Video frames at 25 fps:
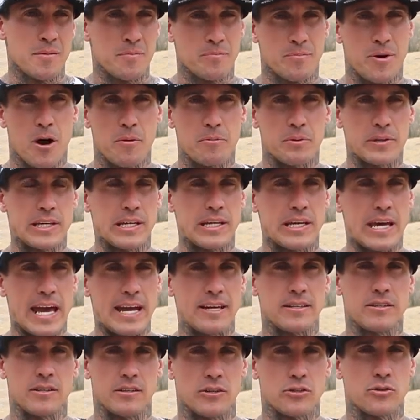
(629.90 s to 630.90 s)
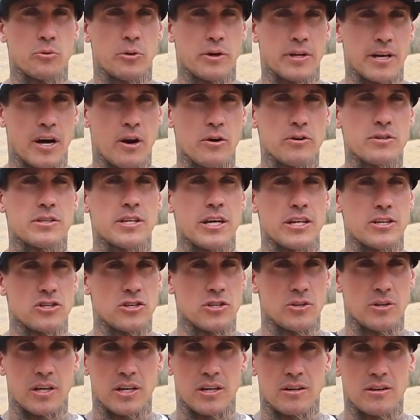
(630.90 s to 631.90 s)
probably 18 to 20 hours a day
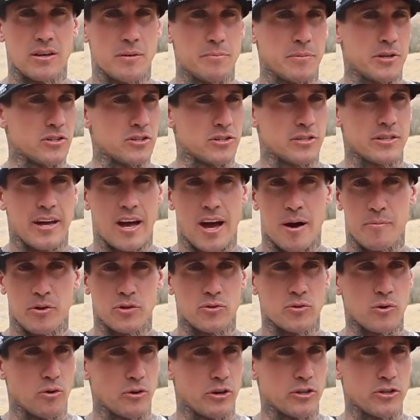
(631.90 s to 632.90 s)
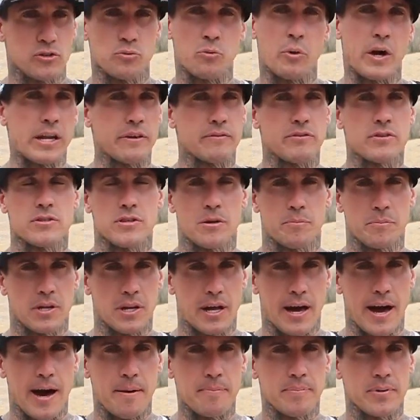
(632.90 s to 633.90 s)
shooting i mean just cameras rolling just waiting for something
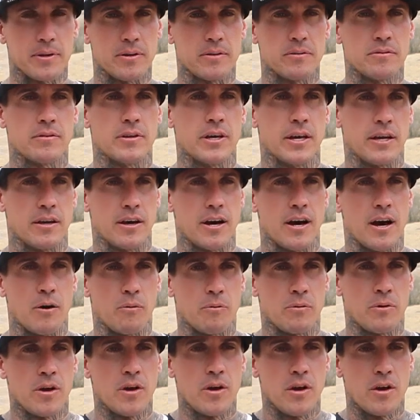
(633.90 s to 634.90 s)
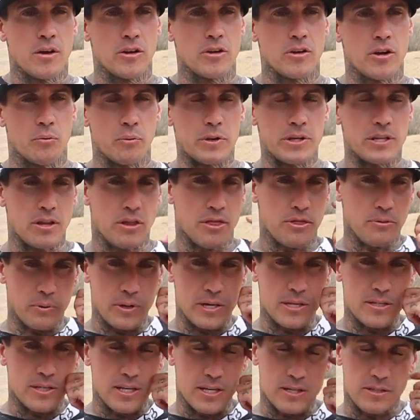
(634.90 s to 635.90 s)
to happen and uh, you know we did
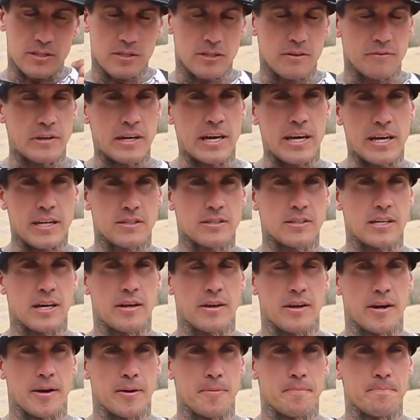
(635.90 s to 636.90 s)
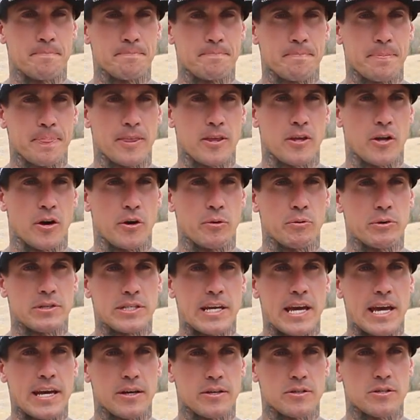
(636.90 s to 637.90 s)
three seasons of inked and um, you know it would
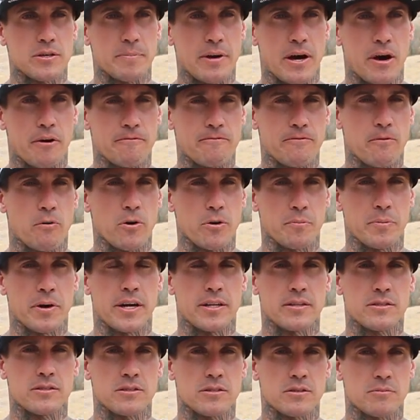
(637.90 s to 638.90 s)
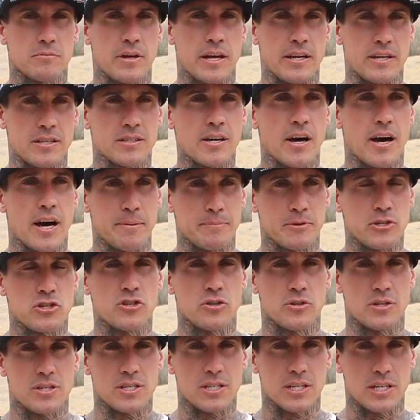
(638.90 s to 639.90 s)
take us about four months at a time to
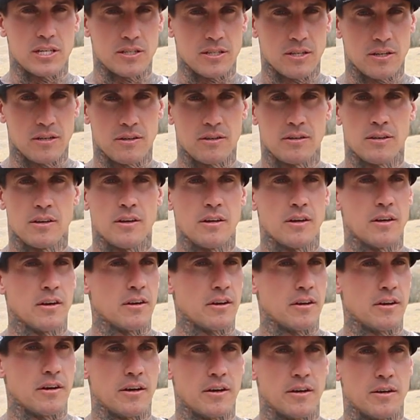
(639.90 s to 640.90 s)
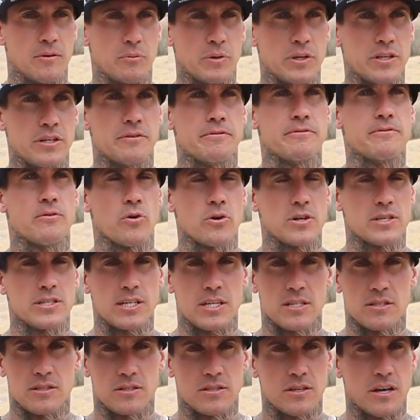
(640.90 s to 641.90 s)
shoot a season and we did four
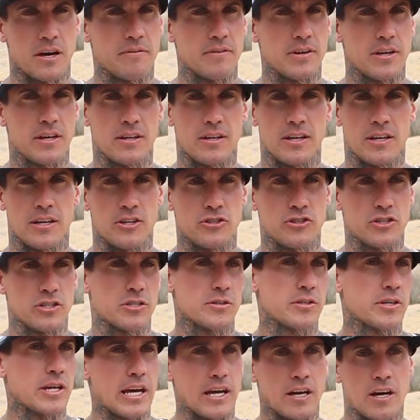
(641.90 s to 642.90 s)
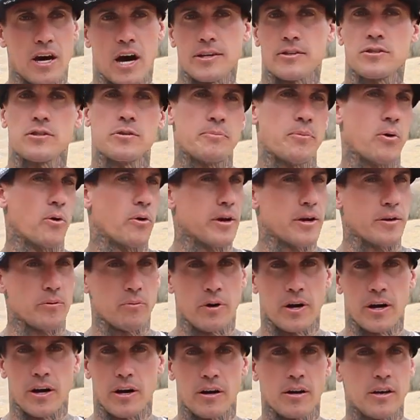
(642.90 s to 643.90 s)
seasons of it and it just it got to the point
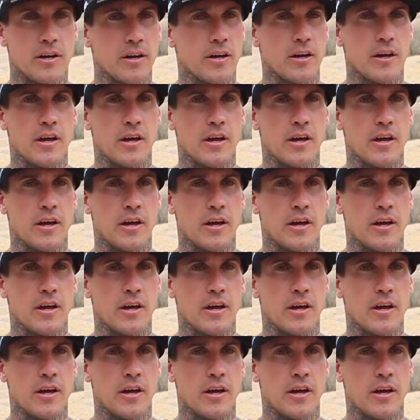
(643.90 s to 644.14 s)
where